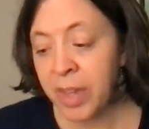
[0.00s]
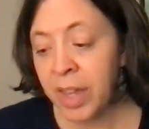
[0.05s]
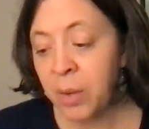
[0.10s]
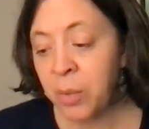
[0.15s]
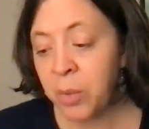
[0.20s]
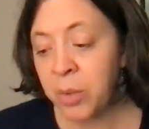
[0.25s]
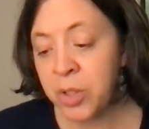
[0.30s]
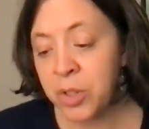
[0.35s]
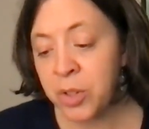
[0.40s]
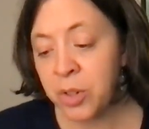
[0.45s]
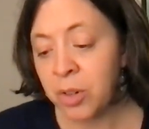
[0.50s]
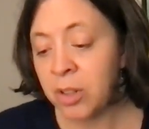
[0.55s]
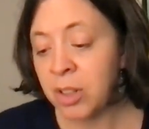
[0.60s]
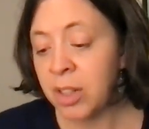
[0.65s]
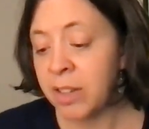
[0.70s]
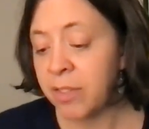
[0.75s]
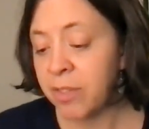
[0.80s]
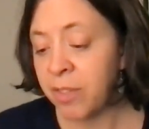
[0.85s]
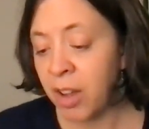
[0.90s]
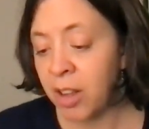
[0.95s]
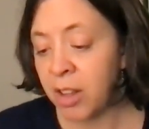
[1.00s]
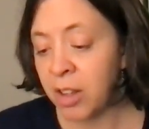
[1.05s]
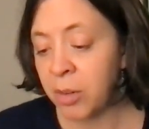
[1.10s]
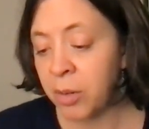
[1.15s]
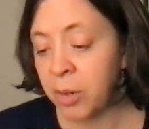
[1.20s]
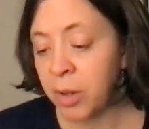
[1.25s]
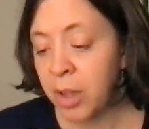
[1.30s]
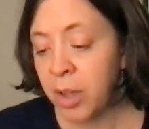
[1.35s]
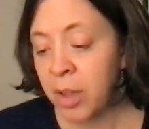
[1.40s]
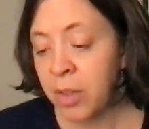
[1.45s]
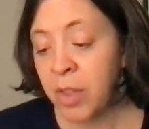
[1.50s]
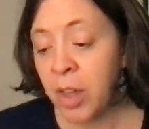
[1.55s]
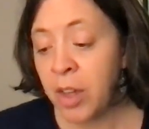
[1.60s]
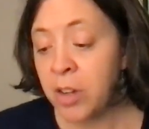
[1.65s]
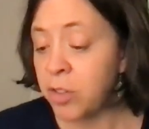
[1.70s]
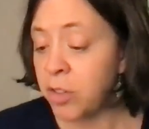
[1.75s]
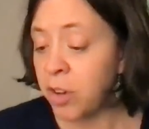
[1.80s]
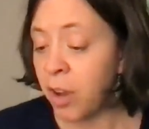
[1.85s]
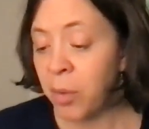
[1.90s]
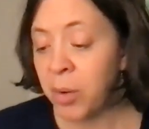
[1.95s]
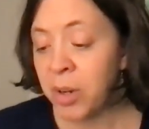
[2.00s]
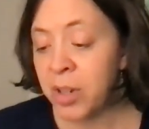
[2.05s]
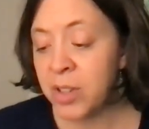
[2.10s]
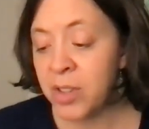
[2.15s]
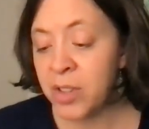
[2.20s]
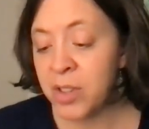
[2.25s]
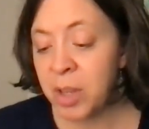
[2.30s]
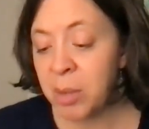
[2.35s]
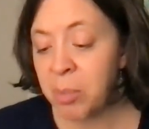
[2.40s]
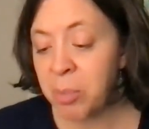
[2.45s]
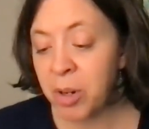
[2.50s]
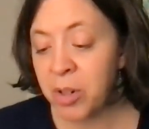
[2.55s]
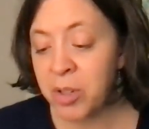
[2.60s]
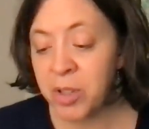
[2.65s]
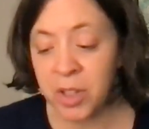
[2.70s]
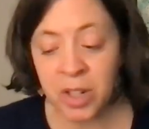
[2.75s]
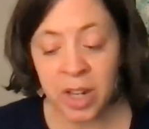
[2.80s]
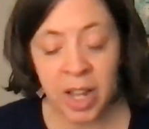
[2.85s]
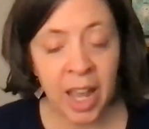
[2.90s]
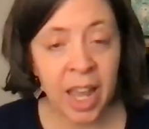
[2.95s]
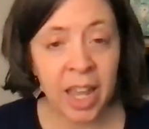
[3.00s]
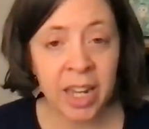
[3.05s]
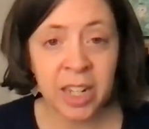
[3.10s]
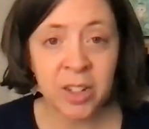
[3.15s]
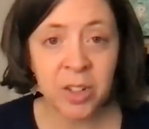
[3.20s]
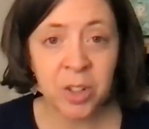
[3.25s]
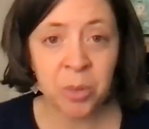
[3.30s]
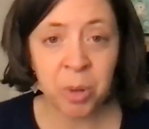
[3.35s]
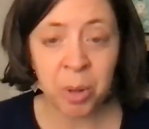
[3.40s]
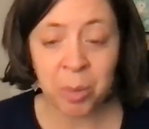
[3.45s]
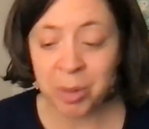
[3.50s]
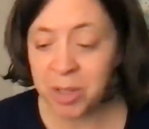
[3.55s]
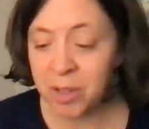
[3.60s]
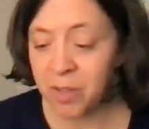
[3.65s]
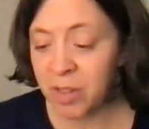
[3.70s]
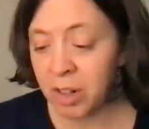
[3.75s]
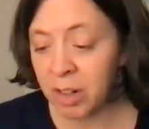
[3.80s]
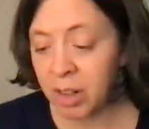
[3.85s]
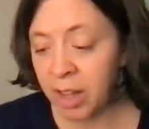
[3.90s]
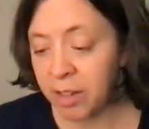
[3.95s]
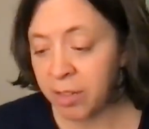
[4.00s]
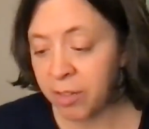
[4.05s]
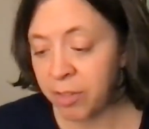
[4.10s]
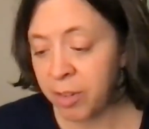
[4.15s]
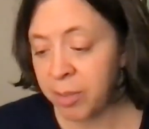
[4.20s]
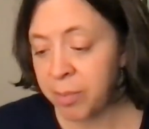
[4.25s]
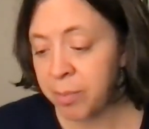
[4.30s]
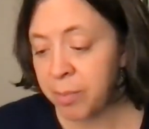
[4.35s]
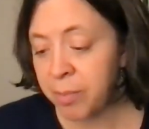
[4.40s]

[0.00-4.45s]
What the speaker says: it would certainly follow that no one is the same person any 2 moments of their life.